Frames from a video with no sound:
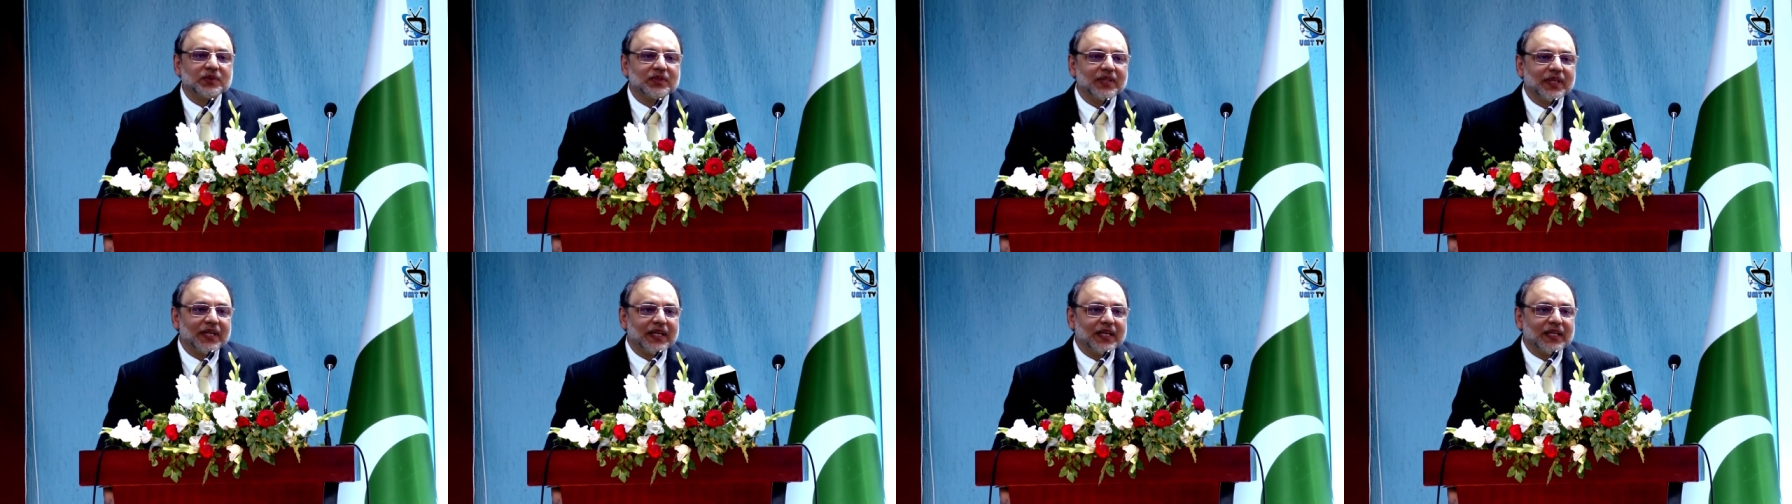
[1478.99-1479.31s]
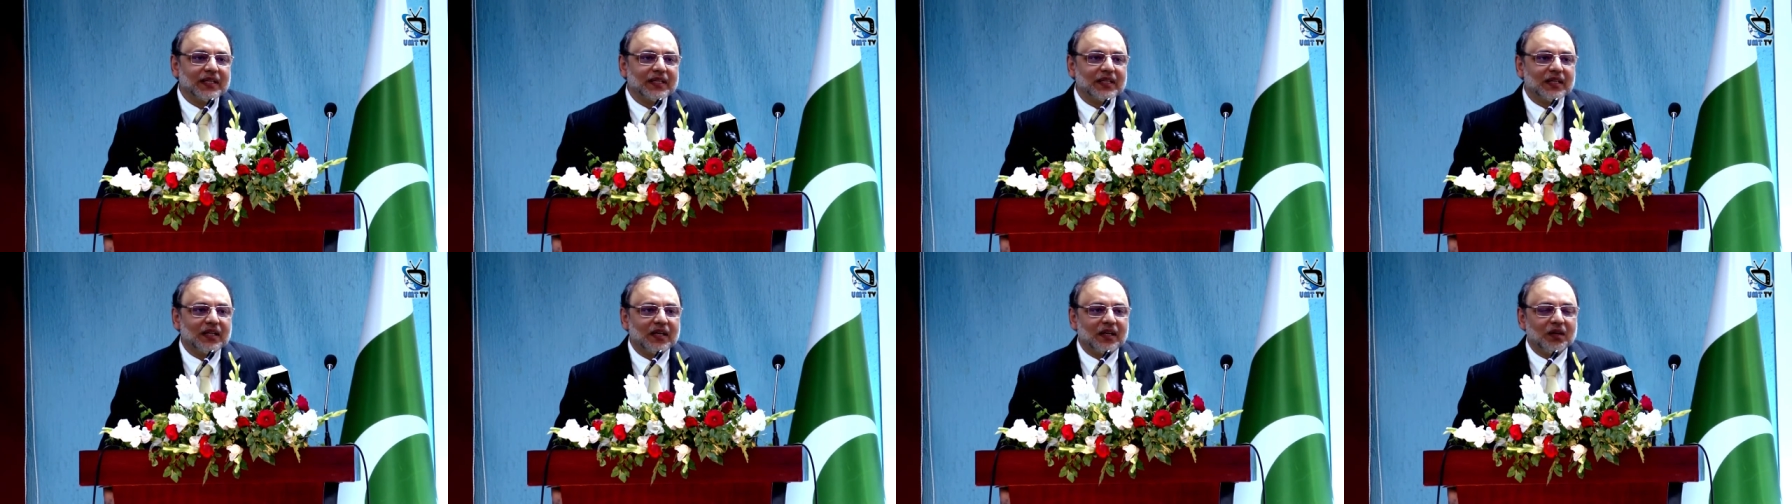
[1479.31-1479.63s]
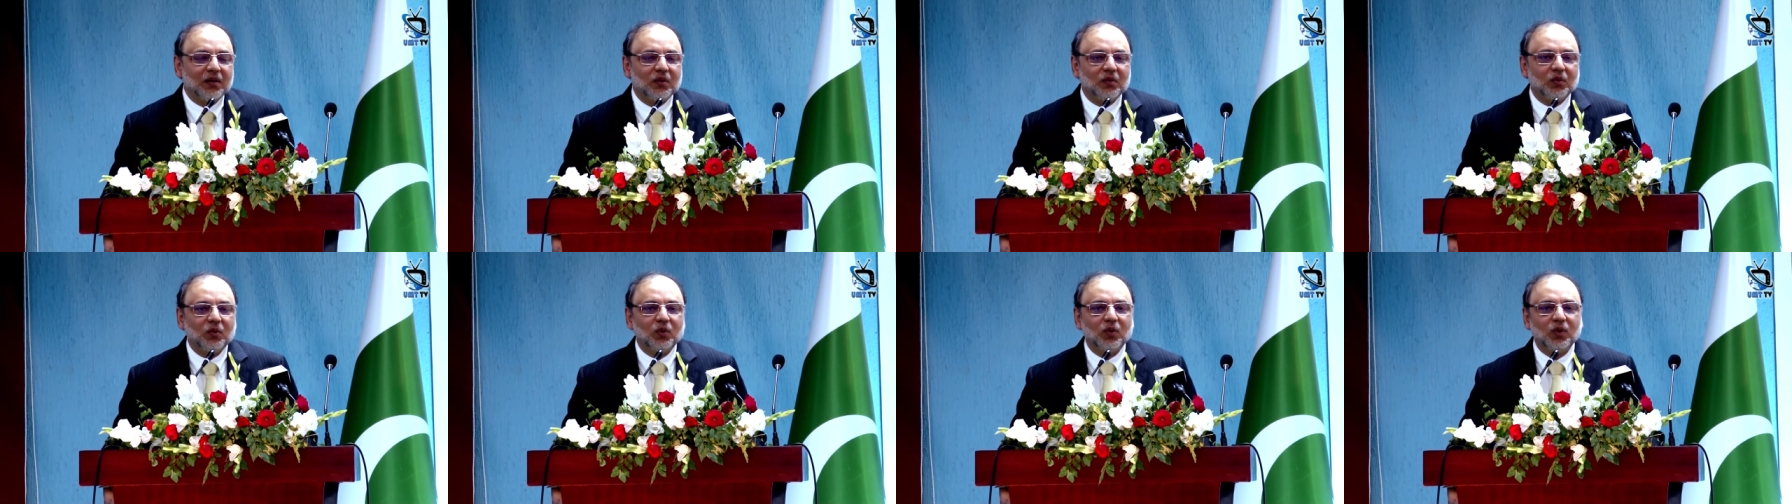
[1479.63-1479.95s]
take
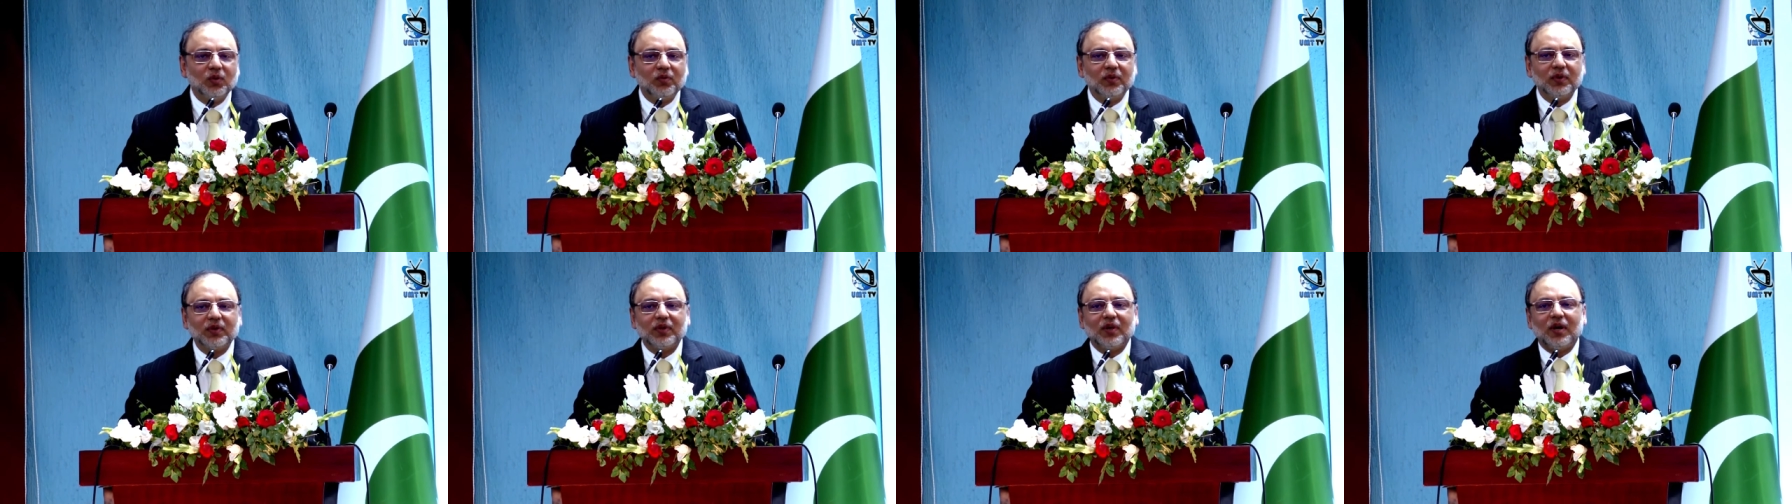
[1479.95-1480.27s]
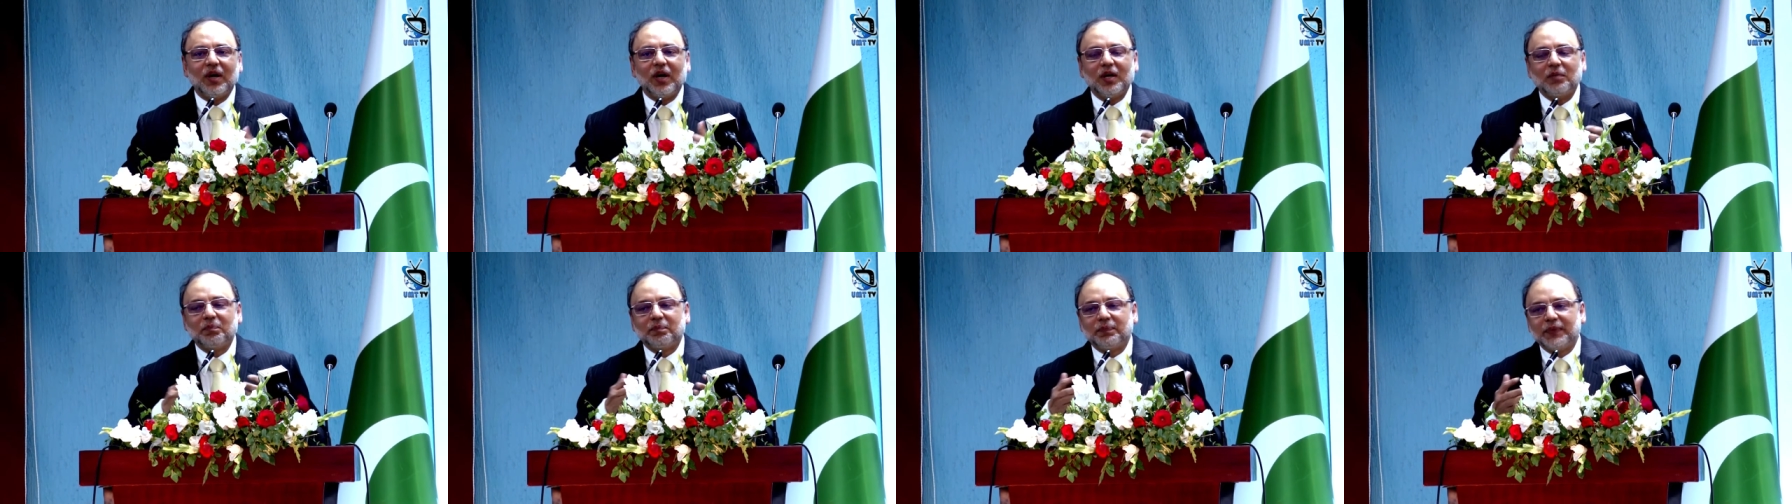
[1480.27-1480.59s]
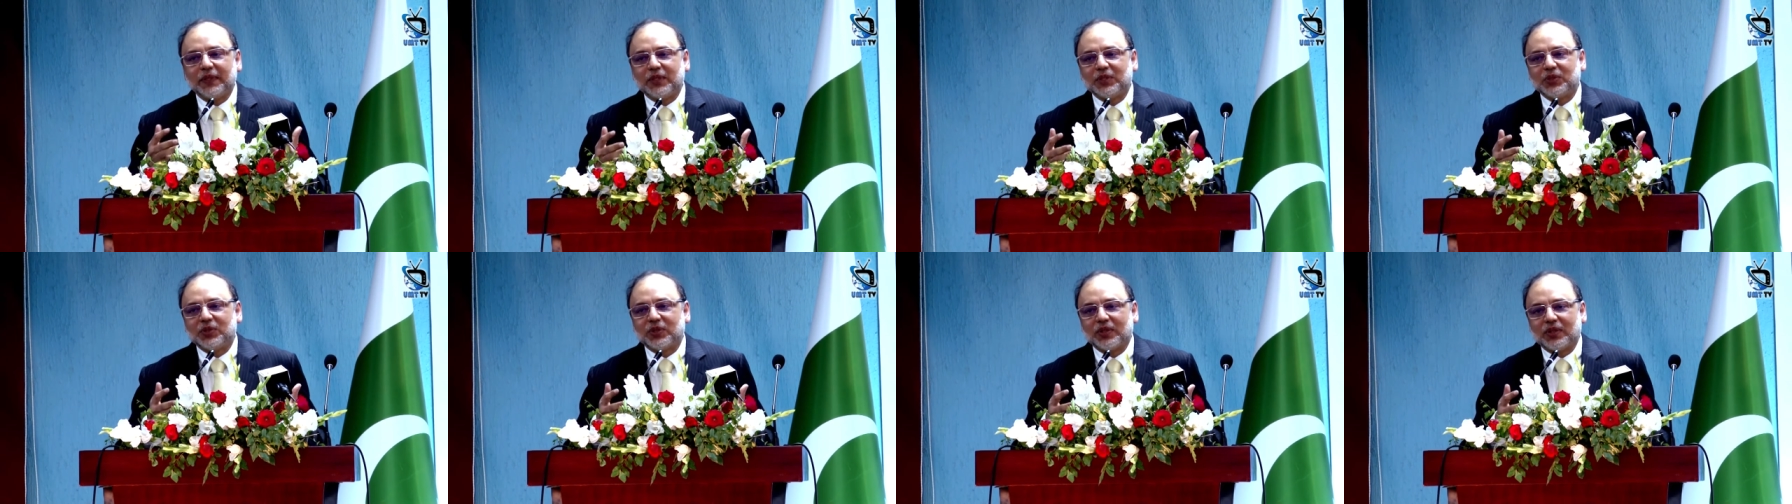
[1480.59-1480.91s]
an overall
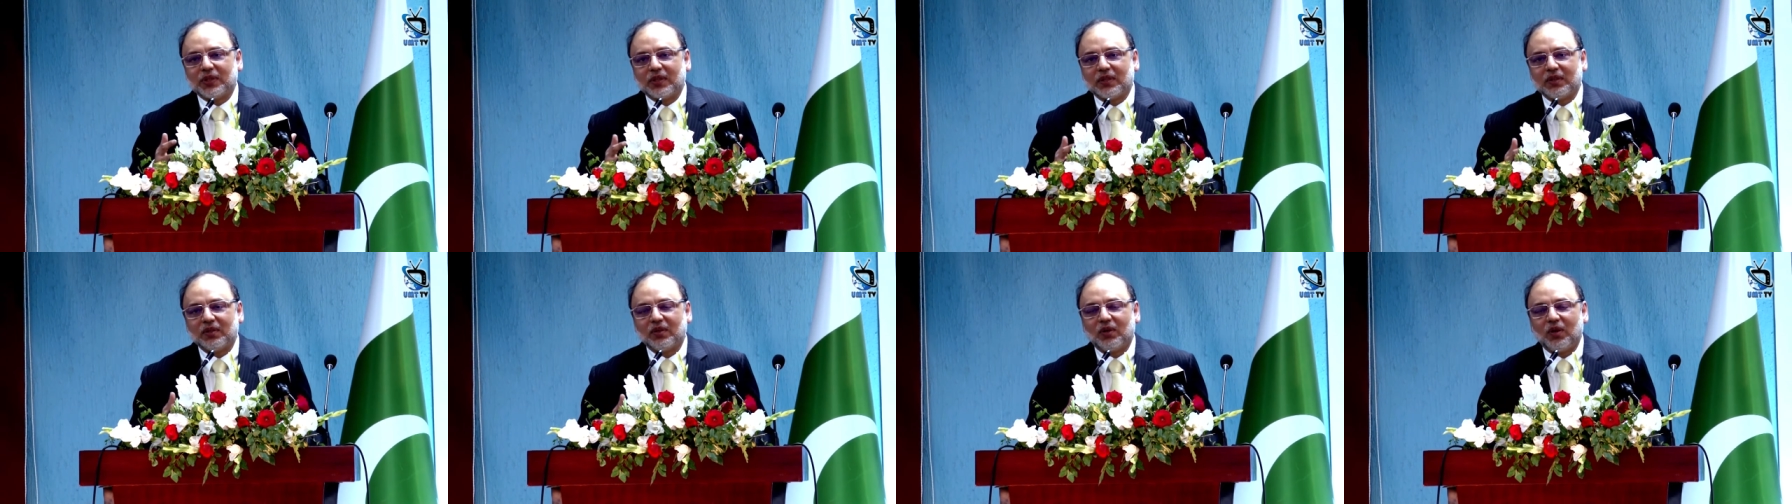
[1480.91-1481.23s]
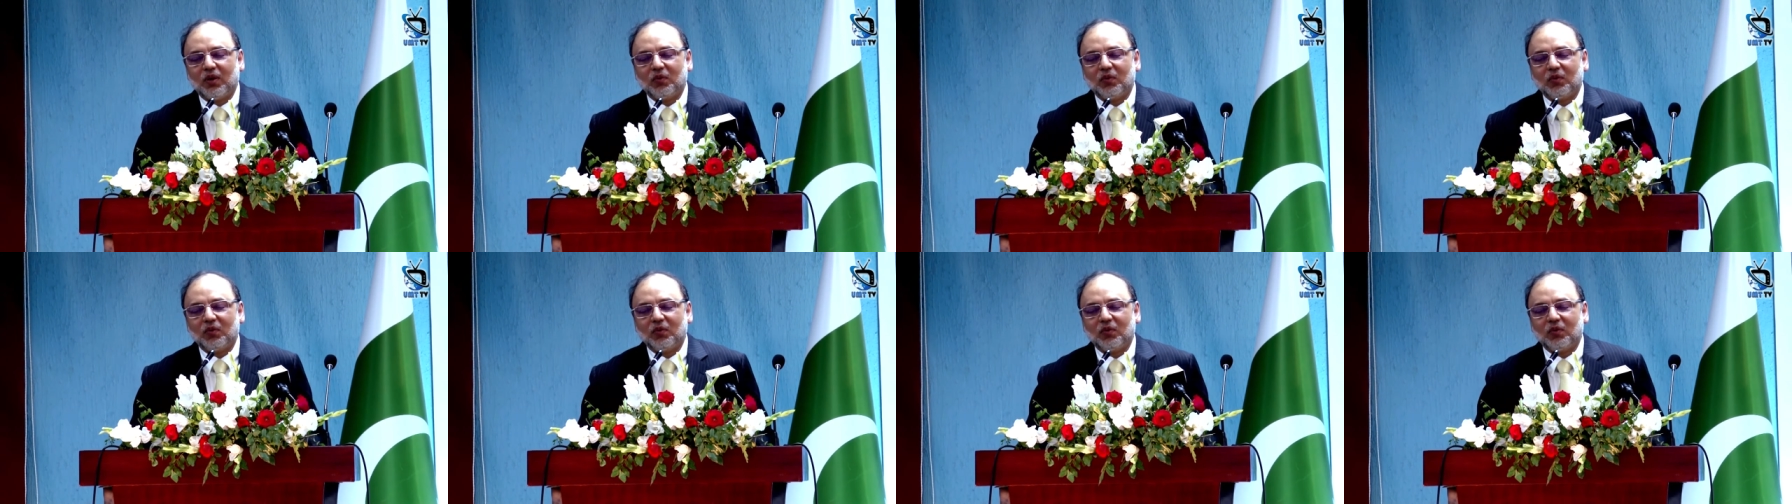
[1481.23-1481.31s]
picture